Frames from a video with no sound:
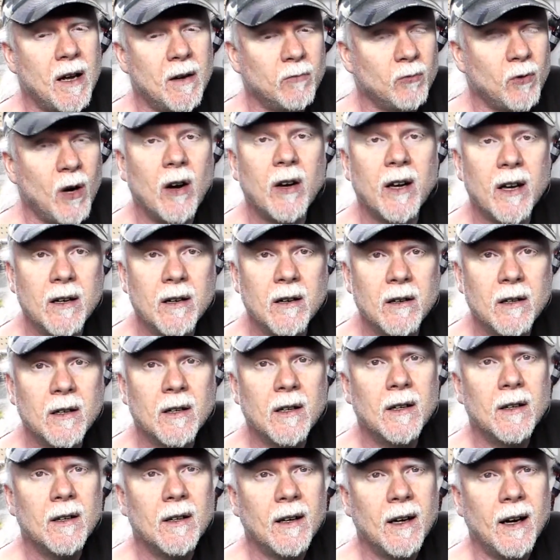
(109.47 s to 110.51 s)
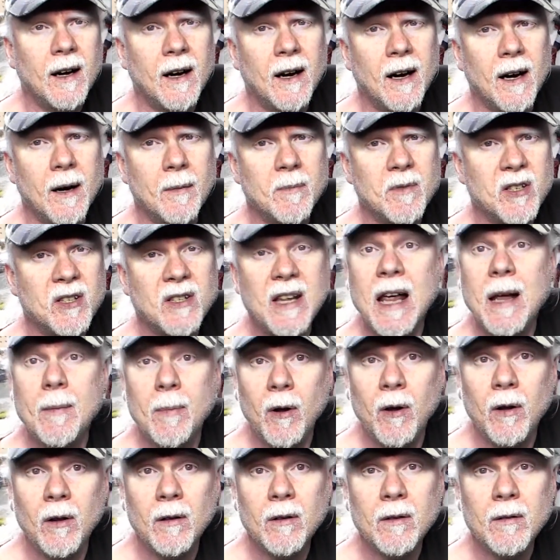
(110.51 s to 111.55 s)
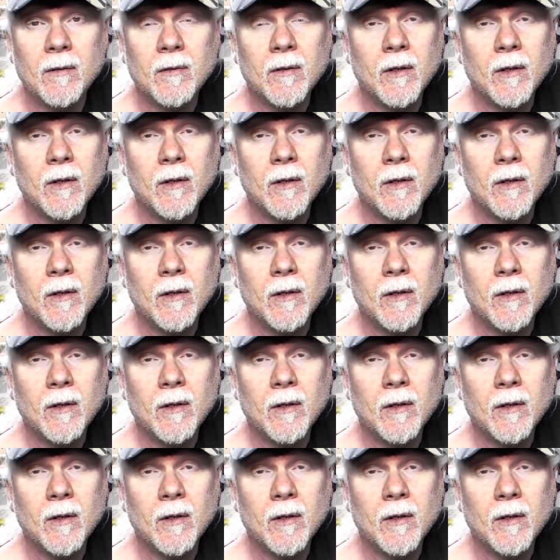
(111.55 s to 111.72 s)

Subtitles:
rugged, stable.